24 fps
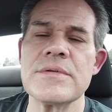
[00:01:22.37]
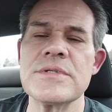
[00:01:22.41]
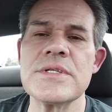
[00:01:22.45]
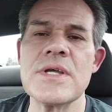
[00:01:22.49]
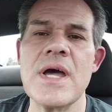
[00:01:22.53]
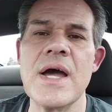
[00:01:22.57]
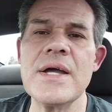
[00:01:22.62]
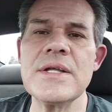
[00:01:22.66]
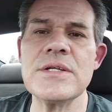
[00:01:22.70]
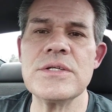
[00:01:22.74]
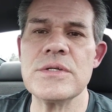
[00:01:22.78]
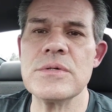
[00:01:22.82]

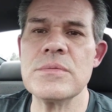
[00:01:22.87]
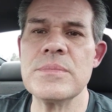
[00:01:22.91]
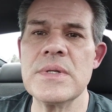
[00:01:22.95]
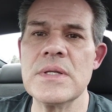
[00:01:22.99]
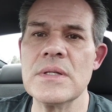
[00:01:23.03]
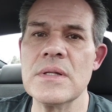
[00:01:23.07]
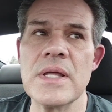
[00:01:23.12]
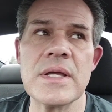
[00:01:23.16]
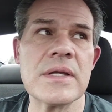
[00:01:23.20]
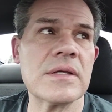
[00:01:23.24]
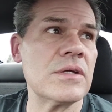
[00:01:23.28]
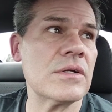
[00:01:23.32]
outside you. I
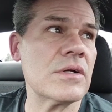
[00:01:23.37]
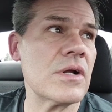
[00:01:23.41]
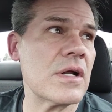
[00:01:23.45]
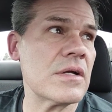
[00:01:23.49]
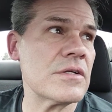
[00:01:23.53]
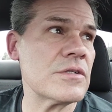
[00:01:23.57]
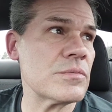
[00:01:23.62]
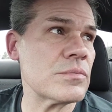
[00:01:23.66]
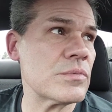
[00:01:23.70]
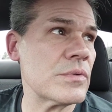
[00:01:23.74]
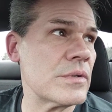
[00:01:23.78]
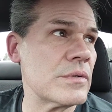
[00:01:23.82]
mean, like, you're
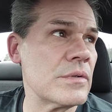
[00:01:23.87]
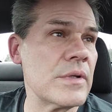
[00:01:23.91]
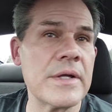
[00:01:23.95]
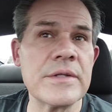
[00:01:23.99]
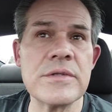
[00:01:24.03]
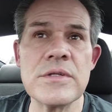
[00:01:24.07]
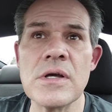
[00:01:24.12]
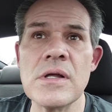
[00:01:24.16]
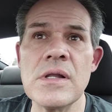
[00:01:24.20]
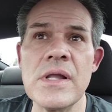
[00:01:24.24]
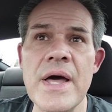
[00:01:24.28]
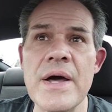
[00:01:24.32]
not
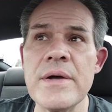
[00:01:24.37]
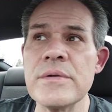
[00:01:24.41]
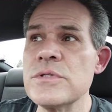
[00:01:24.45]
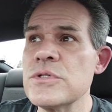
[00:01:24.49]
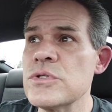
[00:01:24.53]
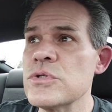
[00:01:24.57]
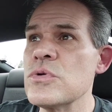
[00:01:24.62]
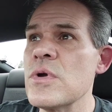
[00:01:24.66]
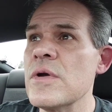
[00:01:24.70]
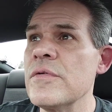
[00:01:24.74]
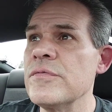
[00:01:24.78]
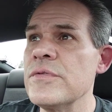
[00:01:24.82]
like the
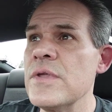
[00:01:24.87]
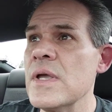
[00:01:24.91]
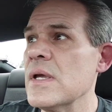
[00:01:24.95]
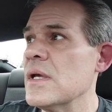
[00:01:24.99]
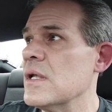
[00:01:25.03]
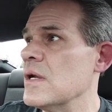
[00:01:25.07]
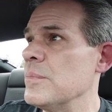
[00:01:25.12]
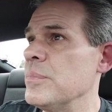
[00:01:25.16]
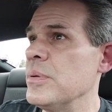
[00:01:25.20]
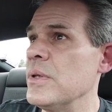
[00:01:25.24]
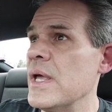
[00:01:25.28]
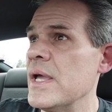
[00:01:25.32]
clouds
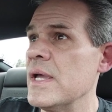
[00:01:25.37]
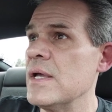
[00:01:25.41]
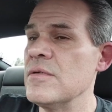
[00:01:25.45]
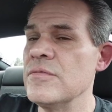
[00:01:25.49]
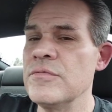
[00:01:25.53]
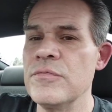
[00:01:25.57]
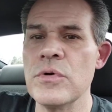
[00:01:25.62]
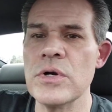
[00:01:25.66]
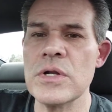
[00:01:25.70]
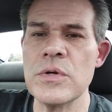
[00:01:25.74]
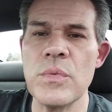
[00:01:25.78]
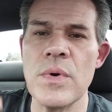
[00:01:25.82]
drifting in a plane
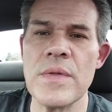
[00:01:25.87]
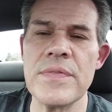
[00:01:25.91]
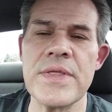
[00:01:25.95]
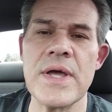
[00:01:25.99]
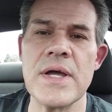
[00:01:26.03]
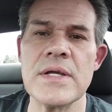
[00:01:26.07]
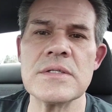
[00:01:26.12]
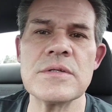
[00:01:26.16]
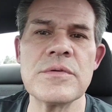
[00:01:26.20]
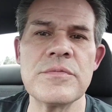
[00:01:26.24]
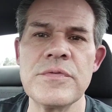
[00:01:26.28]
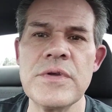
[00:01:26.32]

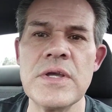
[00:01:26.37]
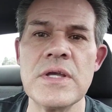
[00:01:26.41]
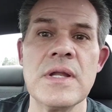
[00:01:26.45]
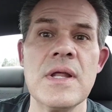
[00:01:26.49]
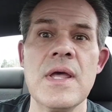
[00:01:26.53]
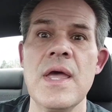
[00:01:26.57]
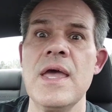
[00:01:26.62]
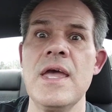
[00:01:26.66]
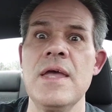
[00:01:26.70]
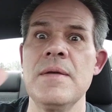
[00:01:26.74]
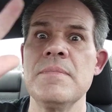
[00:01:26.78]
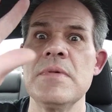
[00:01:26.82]
41,000 feet
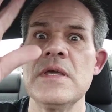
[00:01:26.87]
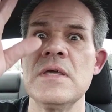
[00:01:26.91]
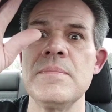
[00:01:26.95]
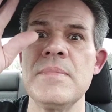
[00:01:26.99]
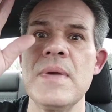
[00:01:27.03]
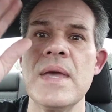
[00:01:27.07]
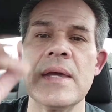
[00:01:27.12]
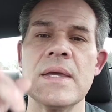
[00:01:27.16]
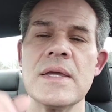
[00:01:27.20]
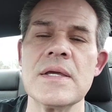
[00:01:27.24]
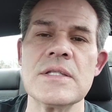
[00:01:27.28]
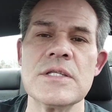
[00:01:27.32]
and me
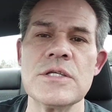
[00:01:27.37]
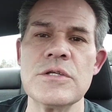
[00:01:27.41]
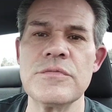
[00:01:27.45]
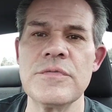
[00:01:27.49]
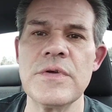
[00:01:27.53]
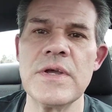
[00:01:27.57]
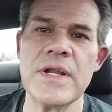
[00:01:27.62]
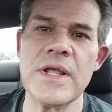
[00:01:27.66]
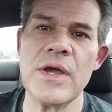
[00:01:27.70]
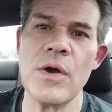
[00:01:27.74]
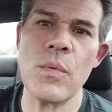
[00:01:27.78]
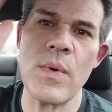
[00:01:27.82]
making this
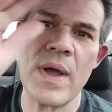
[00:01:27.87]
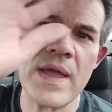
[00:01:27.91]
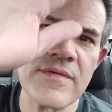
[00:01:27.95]
video,